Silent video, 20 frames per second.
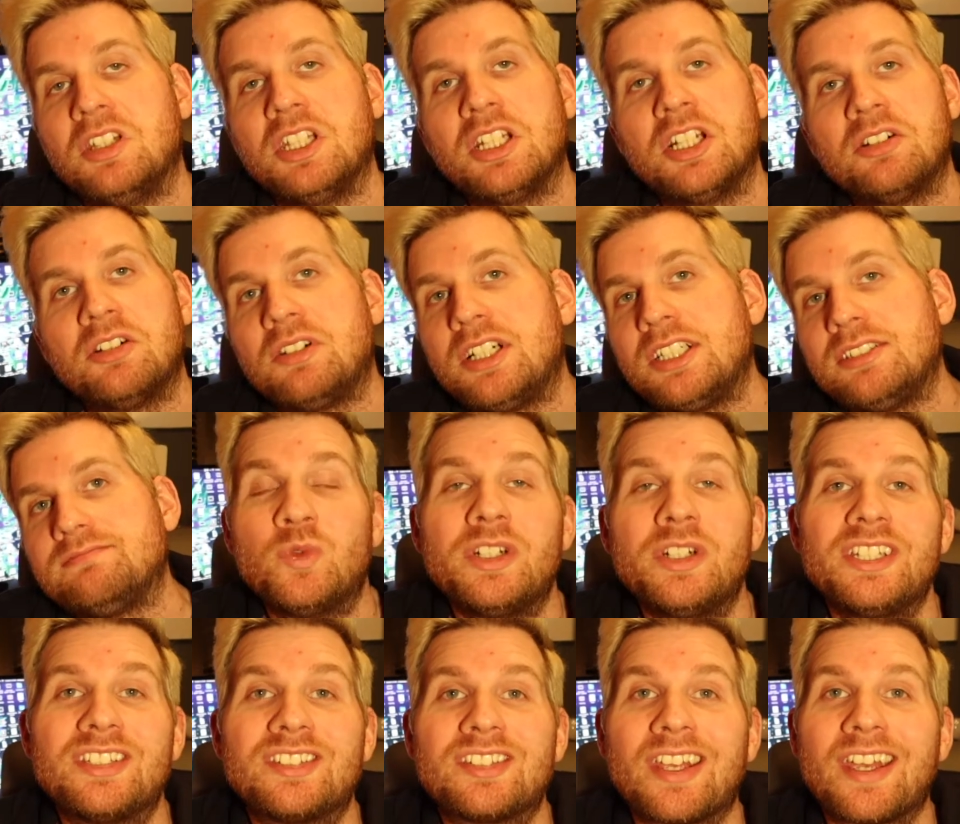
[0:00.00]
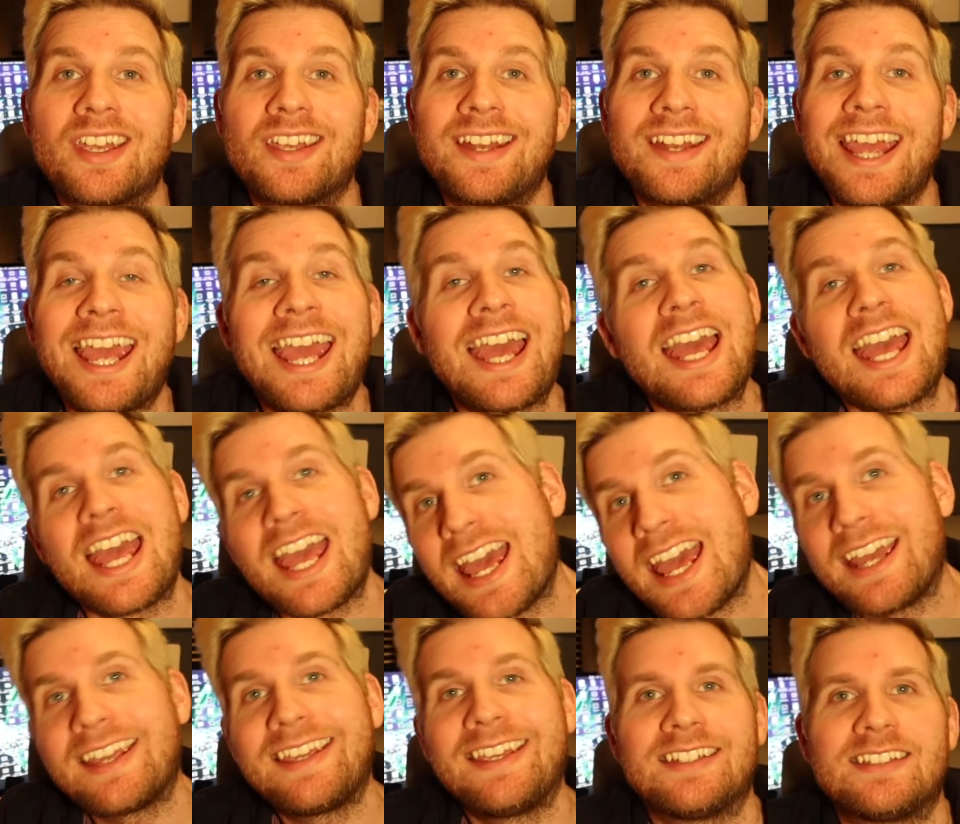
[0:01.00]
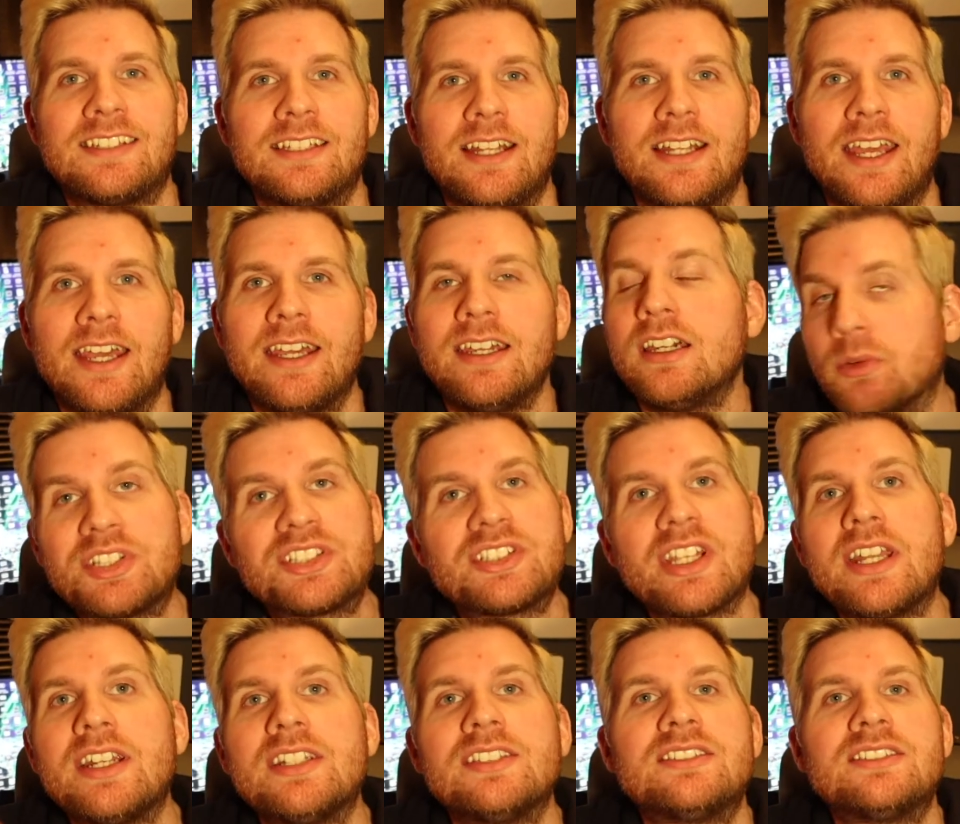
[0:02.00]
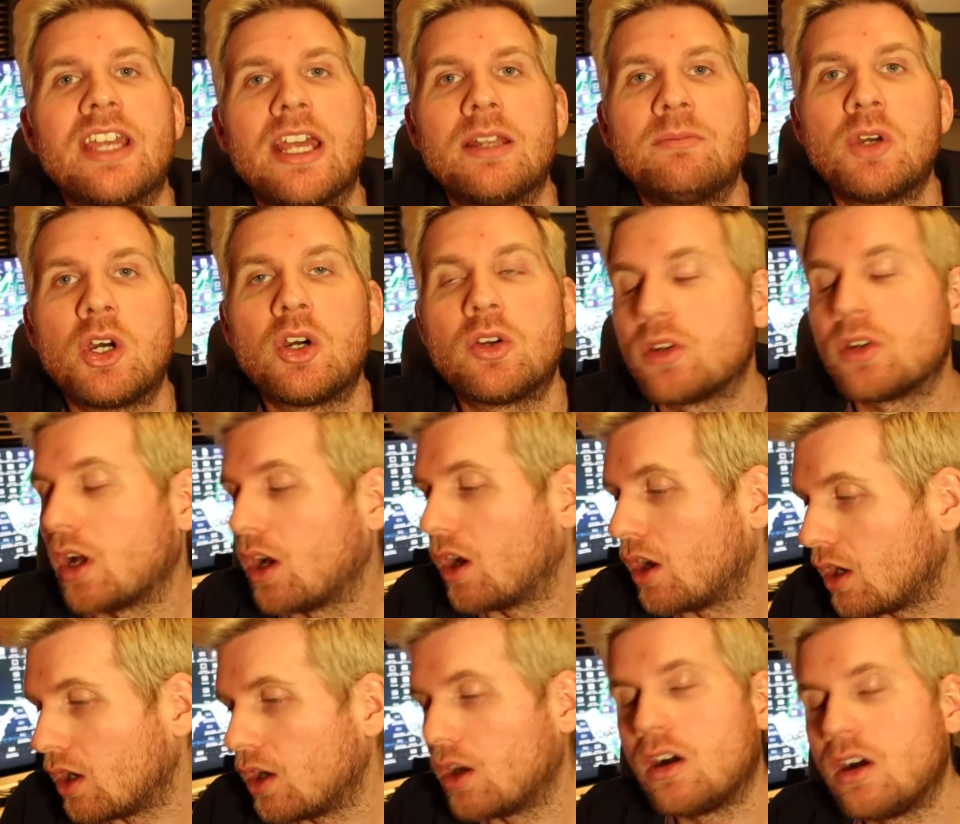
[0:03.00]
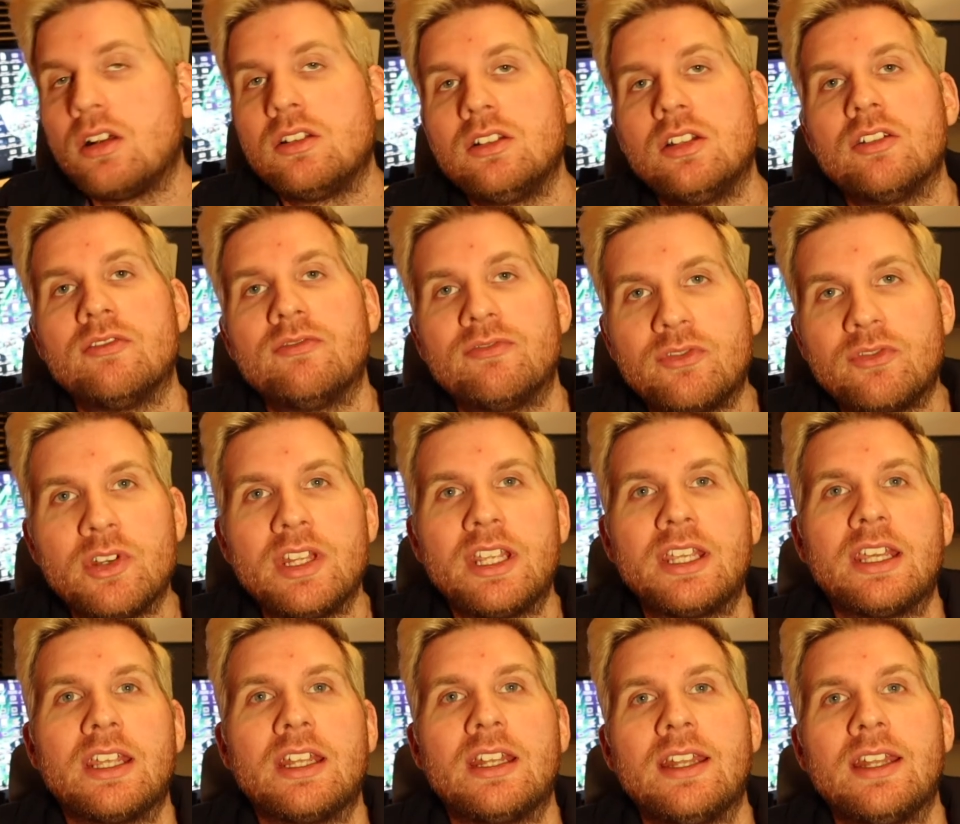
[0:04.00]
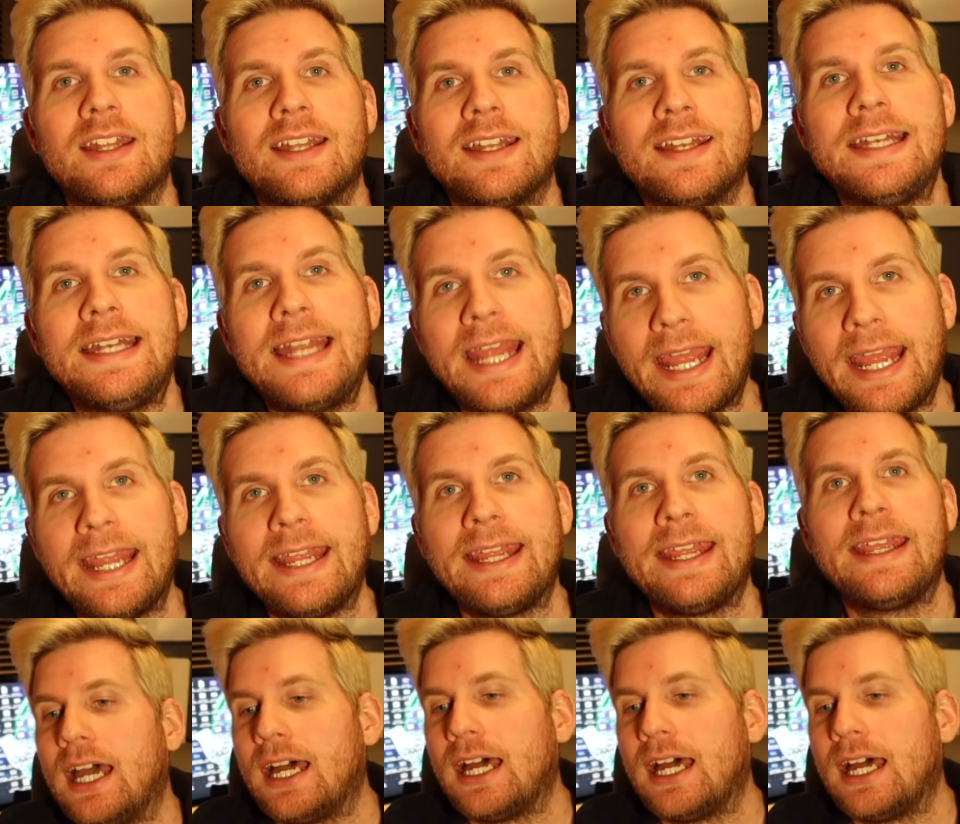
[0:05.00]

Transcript: You know what? We said, heck it today. We're staying in Zen mode all freaking day.